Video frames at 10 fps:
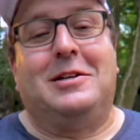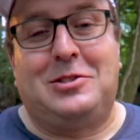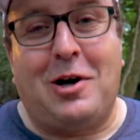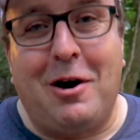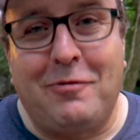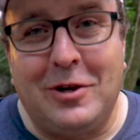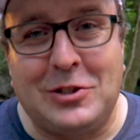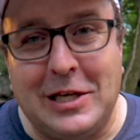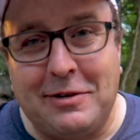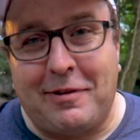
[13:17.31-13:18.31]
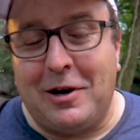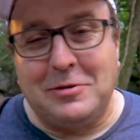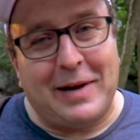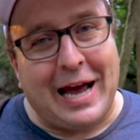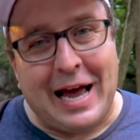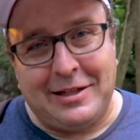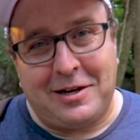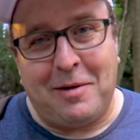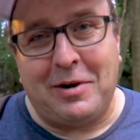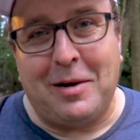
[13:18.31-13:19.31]
Sorry for the change of clothes, but I had to
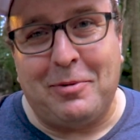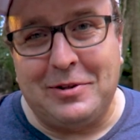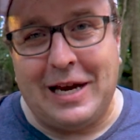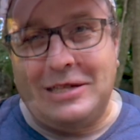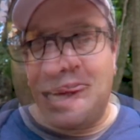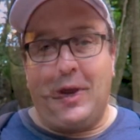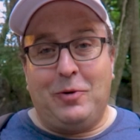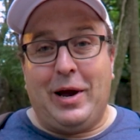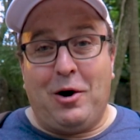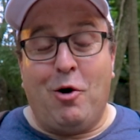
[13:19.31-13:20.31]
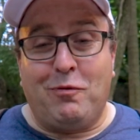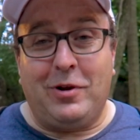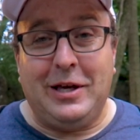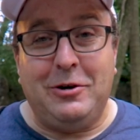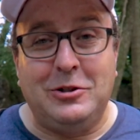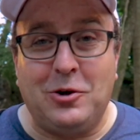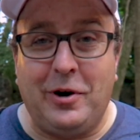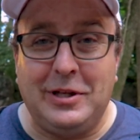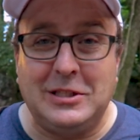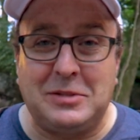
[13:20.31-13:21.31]
come a couple days. So anyway, hopefully you
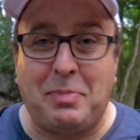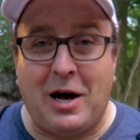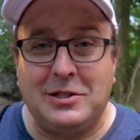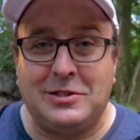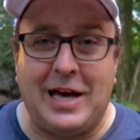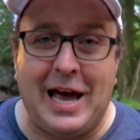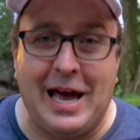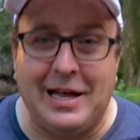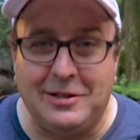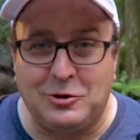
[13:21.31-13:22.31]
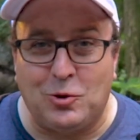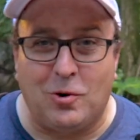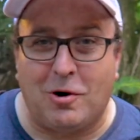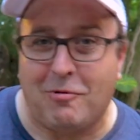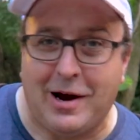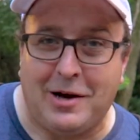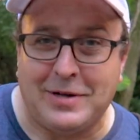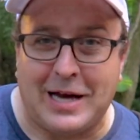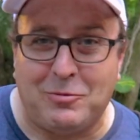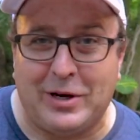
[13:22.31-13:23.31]
enjoyed these spots and the tour
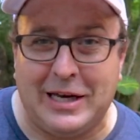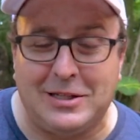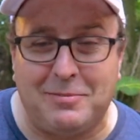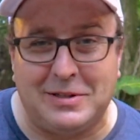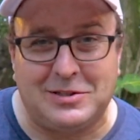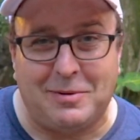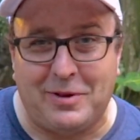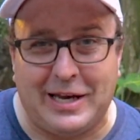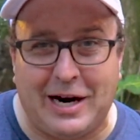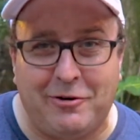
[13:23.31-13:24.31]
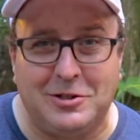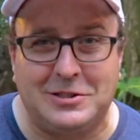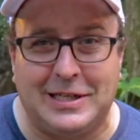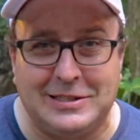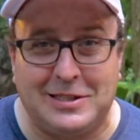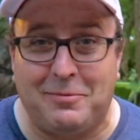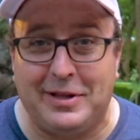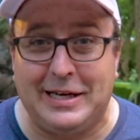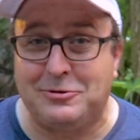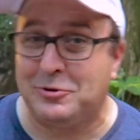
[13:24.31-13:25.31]
around Animal Kingdom and some of the areas and some
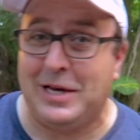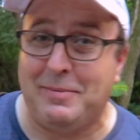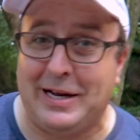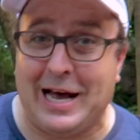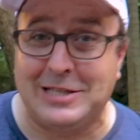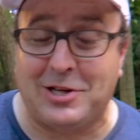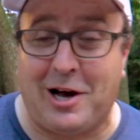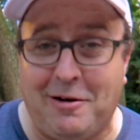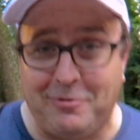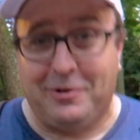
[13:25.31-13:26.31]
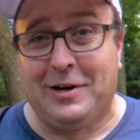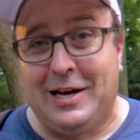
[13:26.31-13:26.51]
of the entertainment it has to offer.